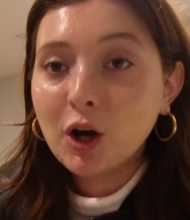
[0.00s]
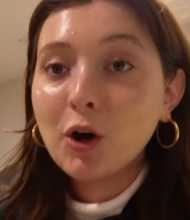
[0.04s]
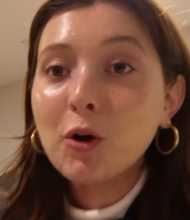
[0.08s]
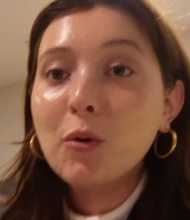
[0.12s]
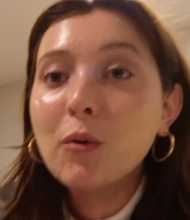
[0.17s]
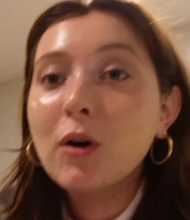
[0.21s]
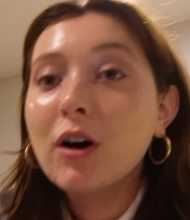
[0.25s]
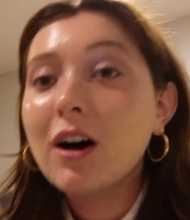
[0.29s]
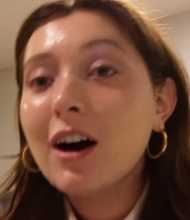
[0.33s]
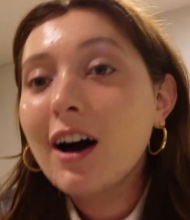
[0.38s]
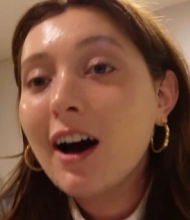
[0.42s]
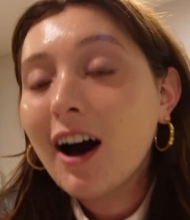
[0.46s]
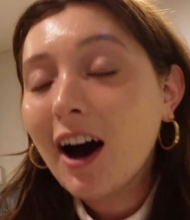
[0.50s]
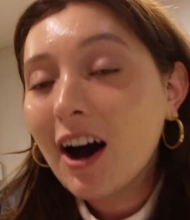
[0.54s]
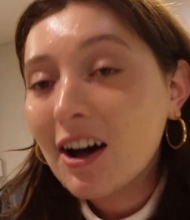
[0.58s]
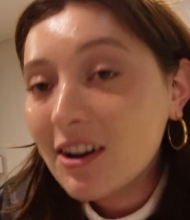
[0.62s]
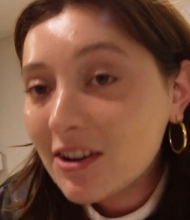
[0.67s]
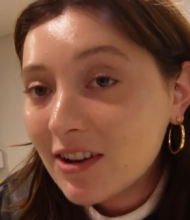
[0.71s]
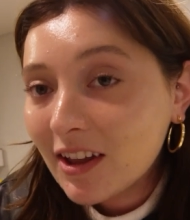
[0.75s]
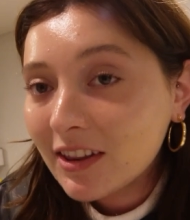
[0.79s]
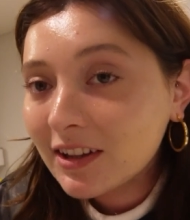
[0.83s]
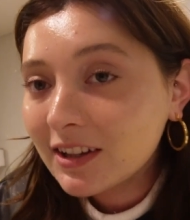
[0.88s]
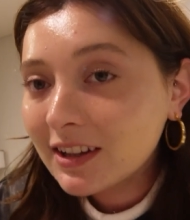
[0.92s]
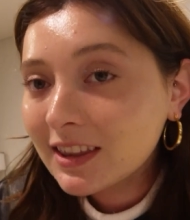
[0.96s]
Oh,
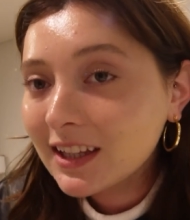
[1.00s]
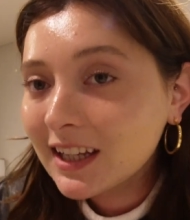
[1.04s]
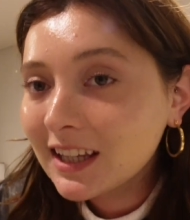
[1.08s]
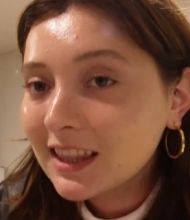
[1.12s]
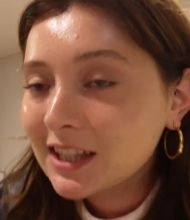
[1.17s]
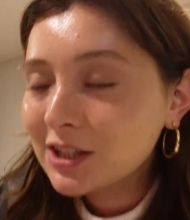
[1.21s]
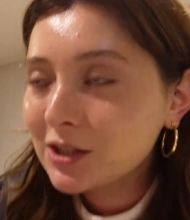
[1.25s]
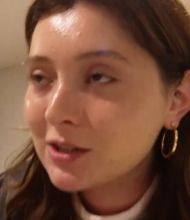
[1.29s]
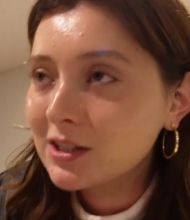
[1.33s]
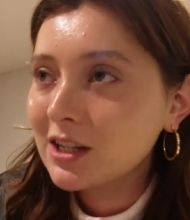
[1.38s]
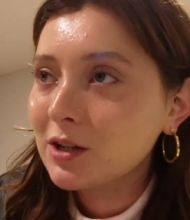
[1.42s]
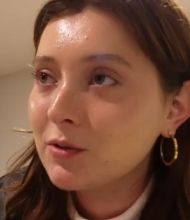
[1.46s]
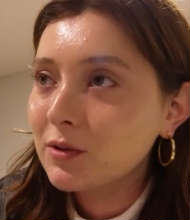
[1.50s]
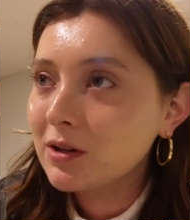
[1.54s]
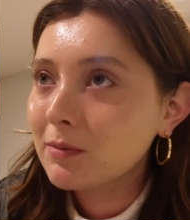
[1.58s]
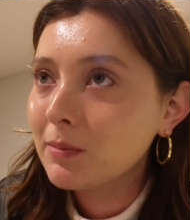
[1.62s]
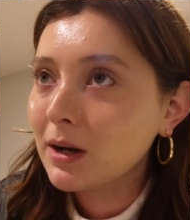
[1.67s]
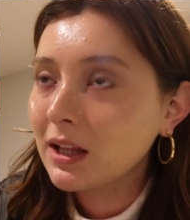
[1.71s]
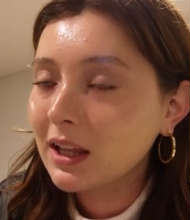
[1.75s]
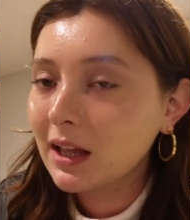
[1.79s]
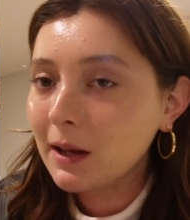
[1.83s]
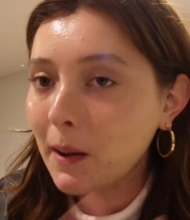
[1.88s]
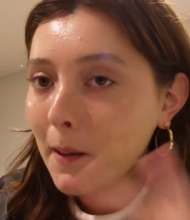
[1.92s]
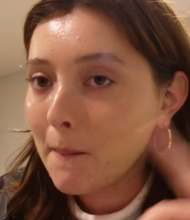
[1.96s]
another thing, this is like one of
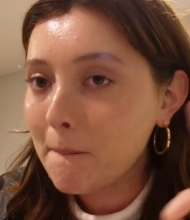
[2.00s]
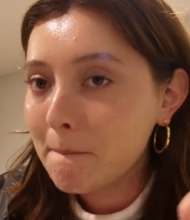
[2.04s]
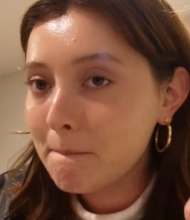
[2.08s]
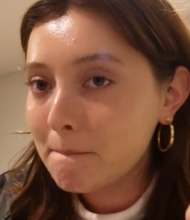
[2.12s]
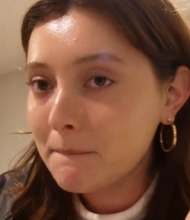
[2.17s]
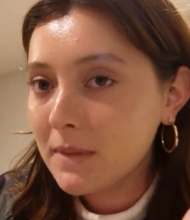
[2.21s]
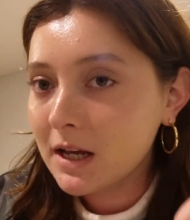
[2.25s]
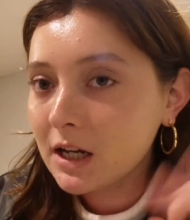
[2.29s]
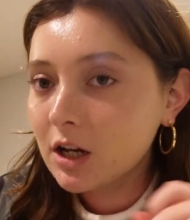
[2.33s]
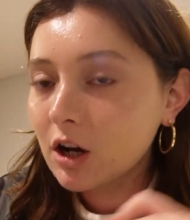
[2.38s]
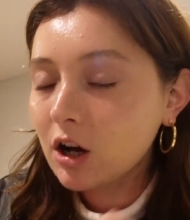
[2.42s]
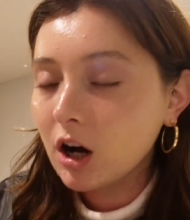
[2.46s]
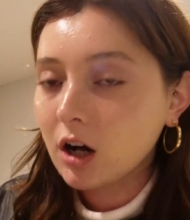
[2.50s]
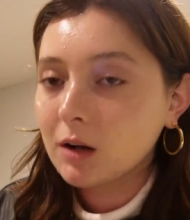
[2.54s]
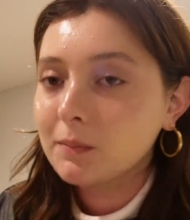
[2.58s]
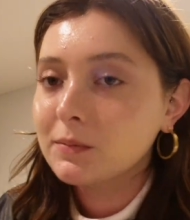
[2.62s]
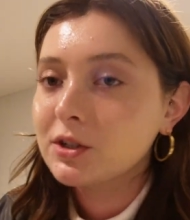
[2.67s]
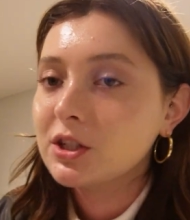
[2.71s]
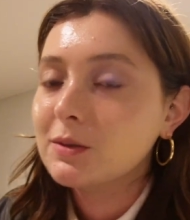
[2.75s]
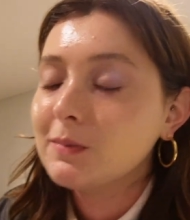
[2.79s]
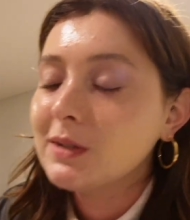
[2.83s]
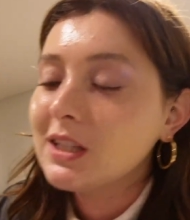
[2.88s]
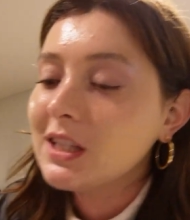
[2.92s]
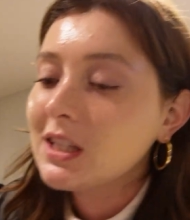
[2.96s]
my like big
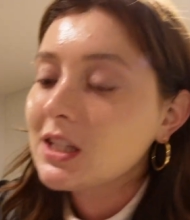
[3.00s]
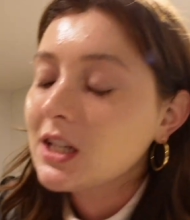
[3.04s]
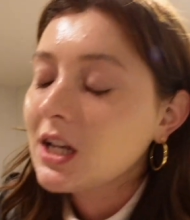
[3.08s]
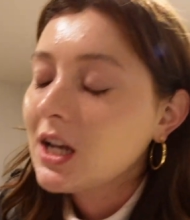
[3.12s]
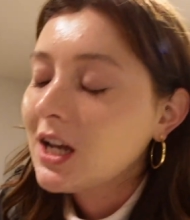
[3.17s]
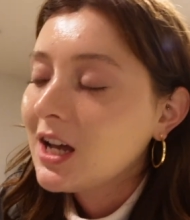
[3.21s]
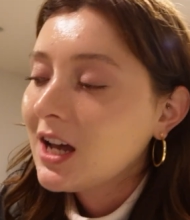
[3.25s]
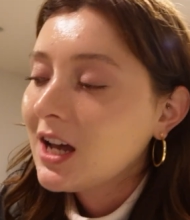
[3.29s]
accomplishments.